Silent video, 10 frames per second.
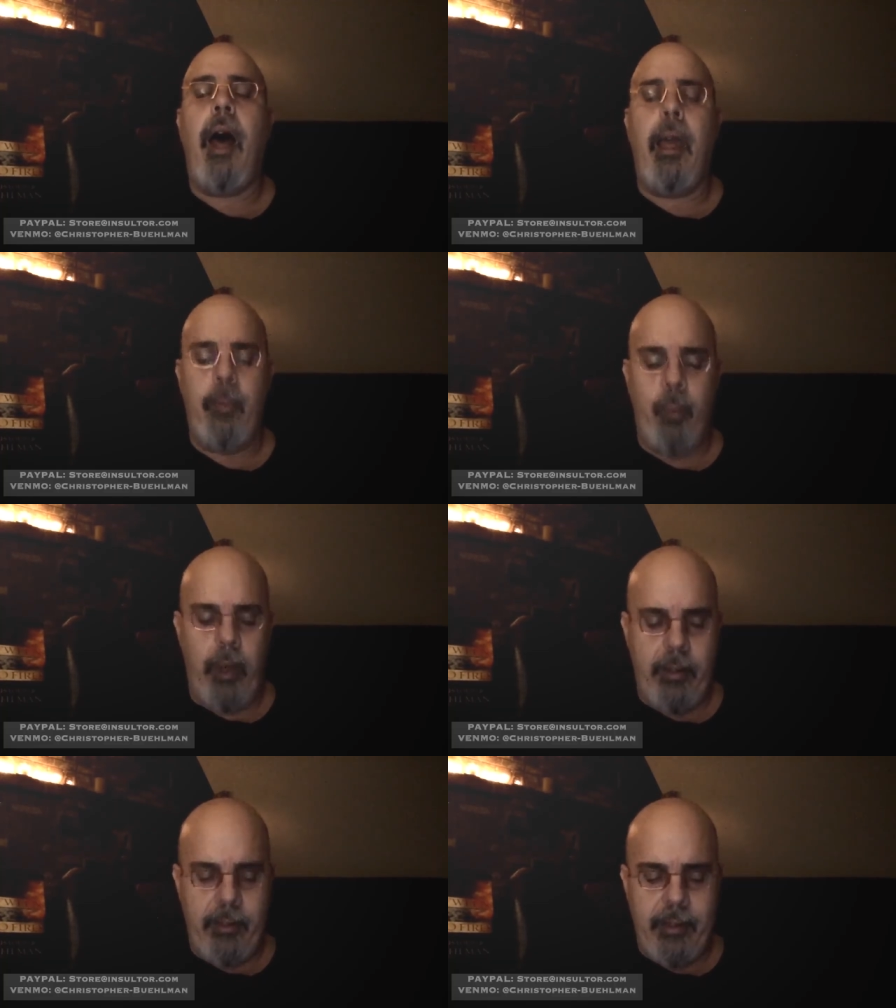I
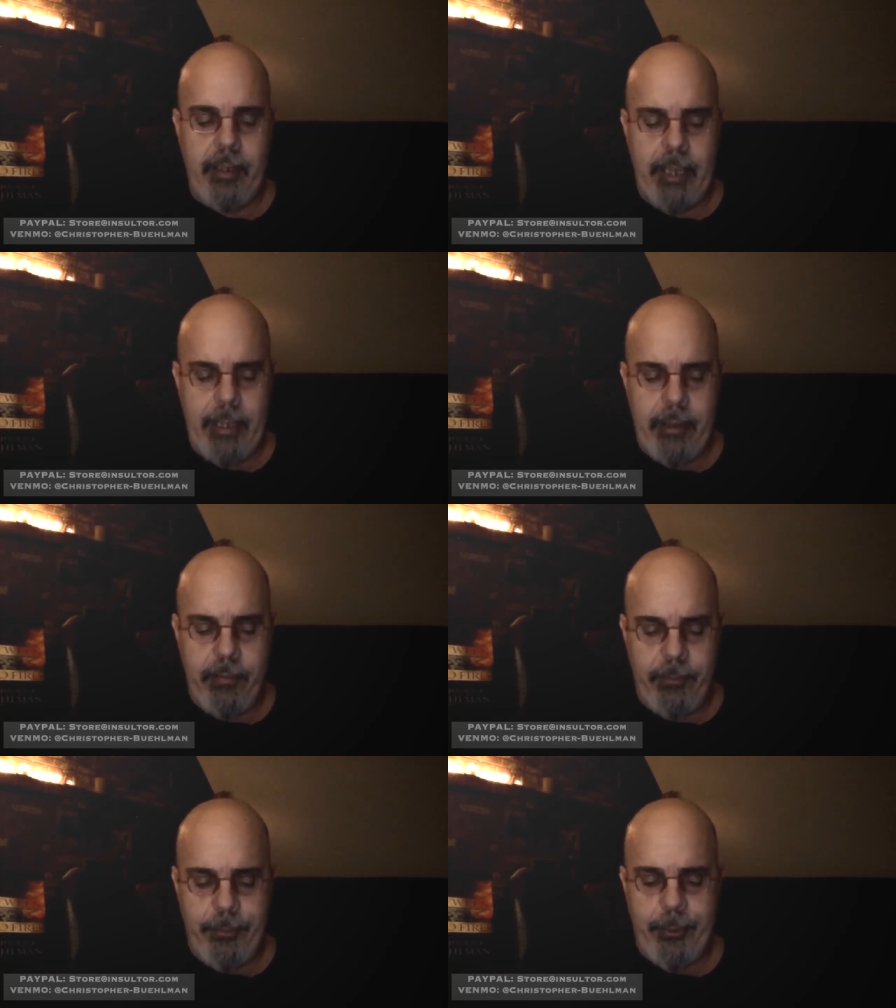wanted to clean it
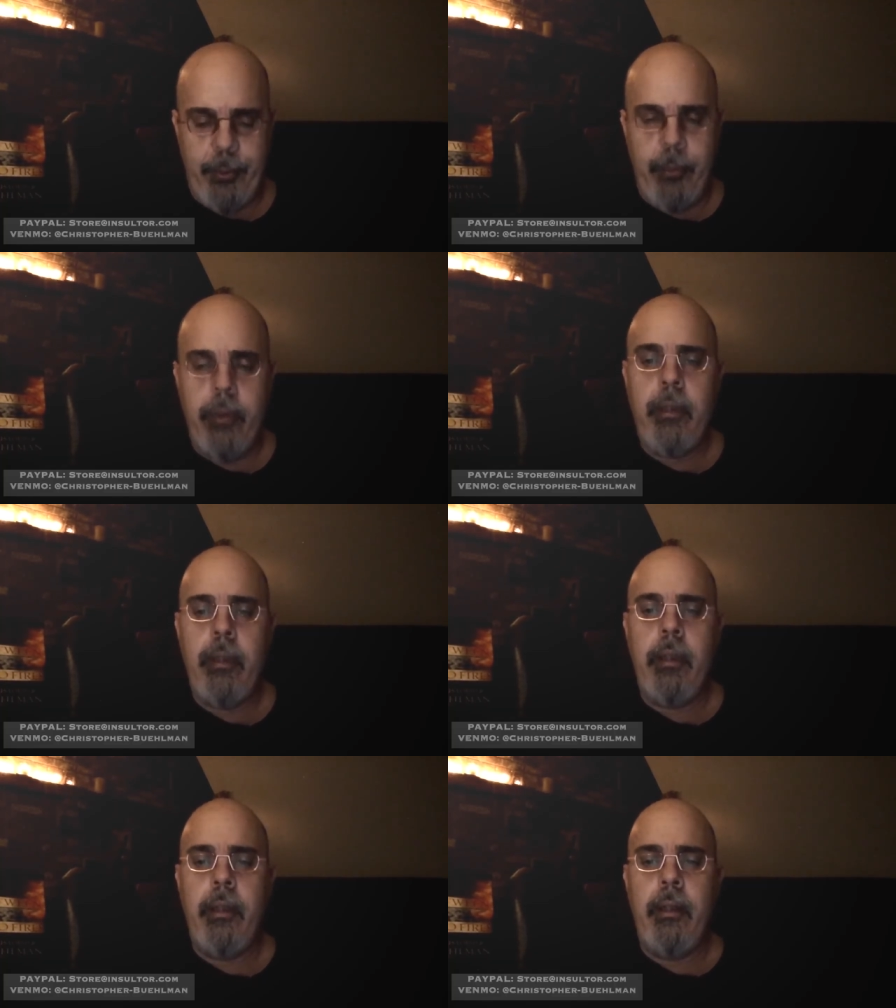for you."
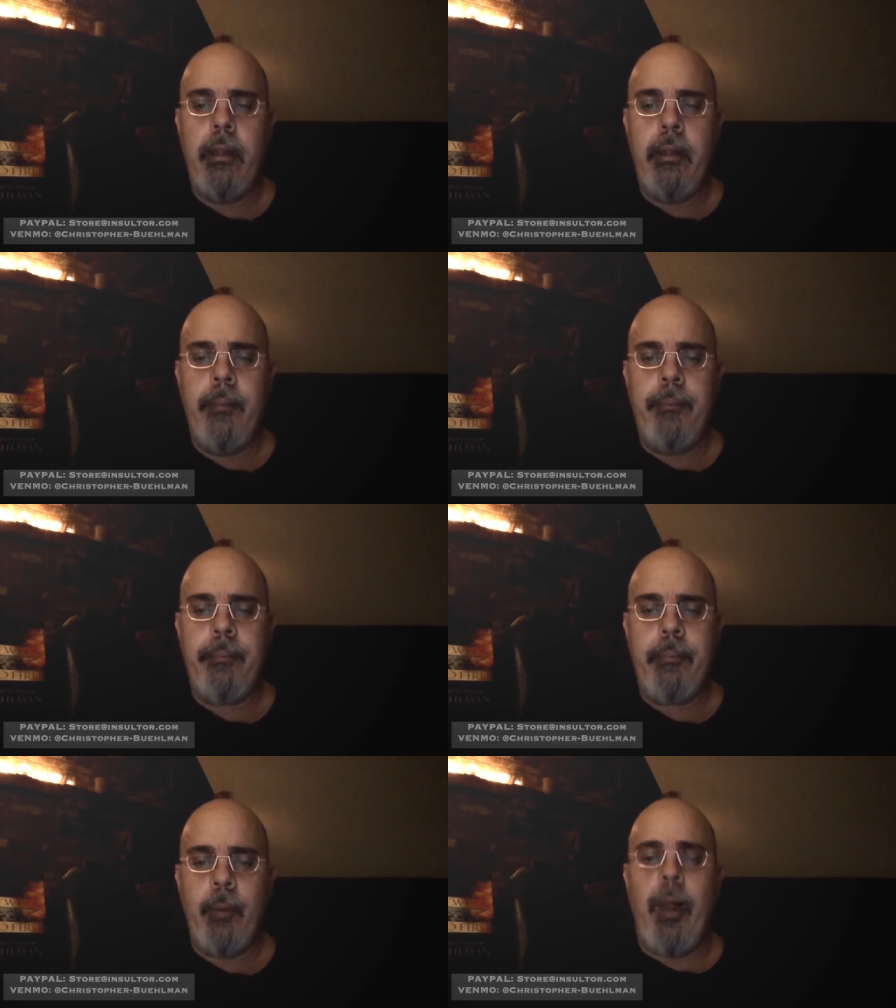
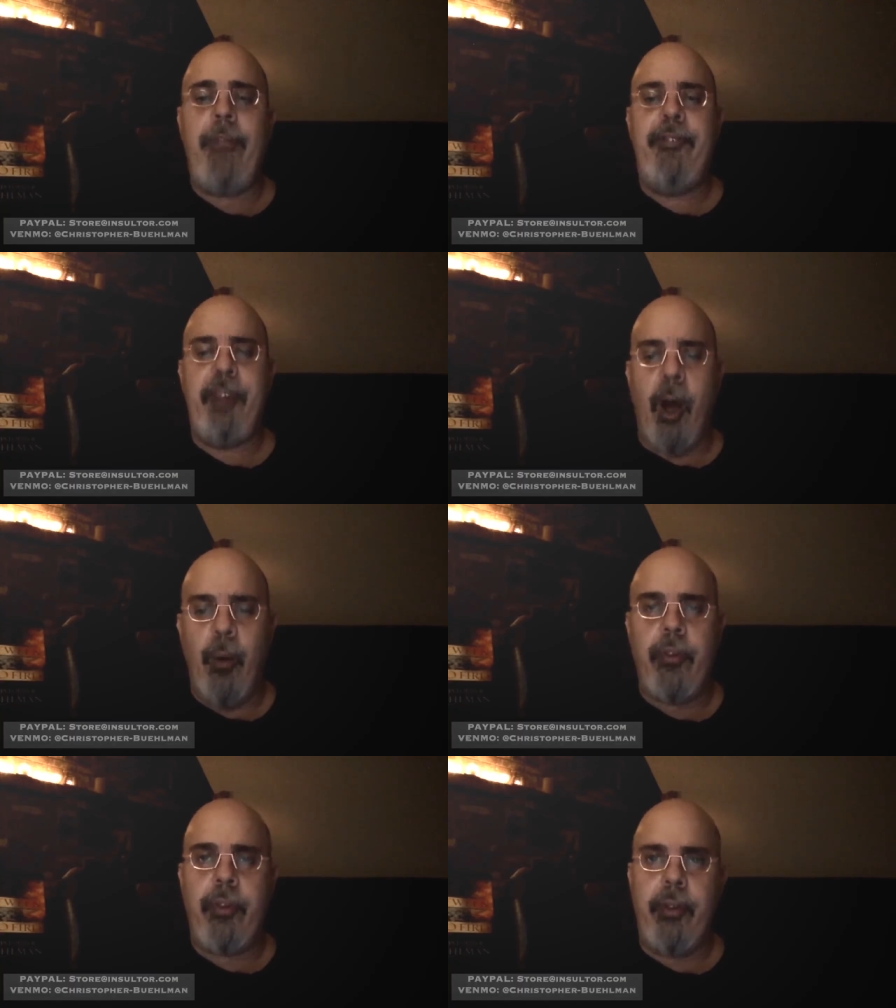"Well,
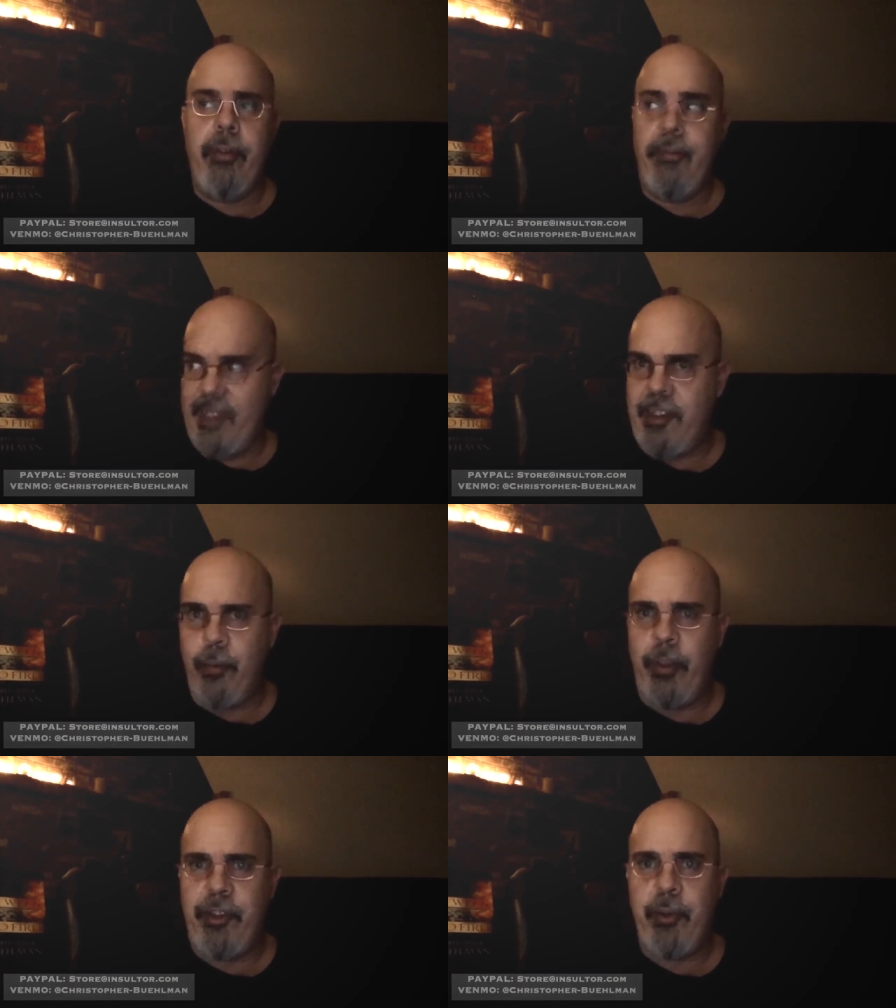don't. This
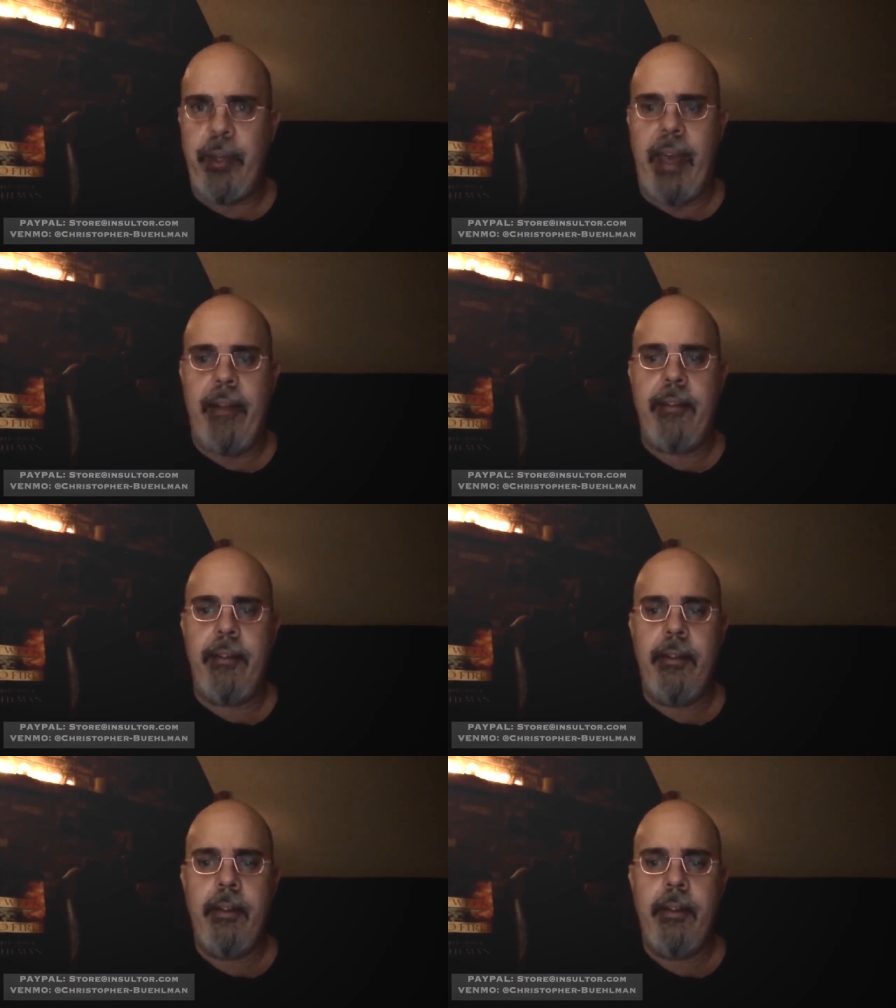is what you get."